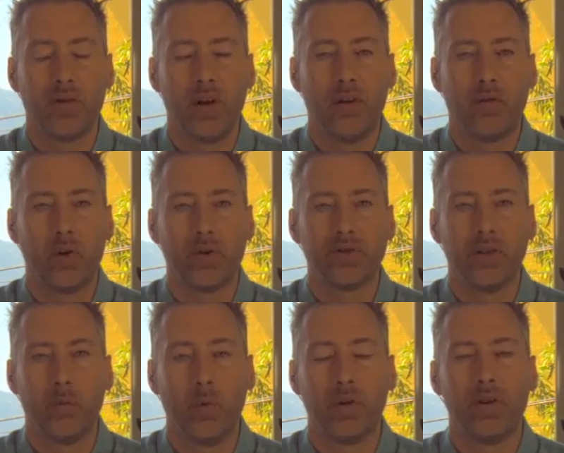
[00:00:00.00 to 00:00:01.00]
Of course,
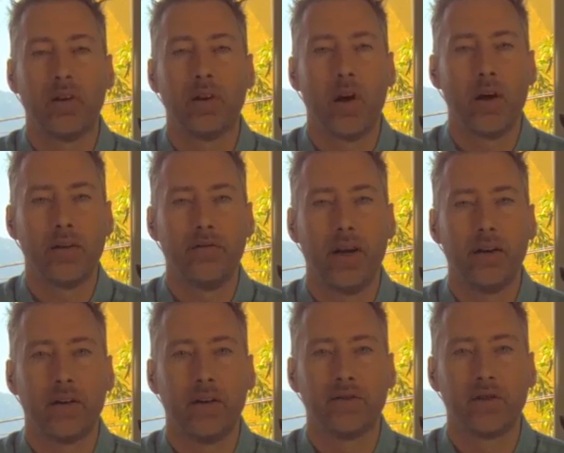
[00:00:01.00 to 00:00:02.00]
a word that a lot of
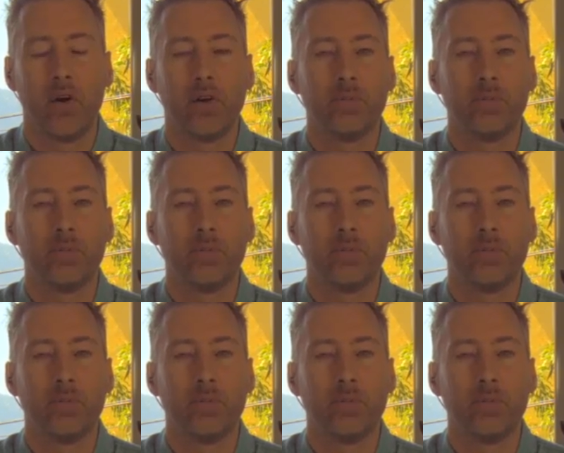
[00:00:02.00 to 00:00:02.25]
anarchists call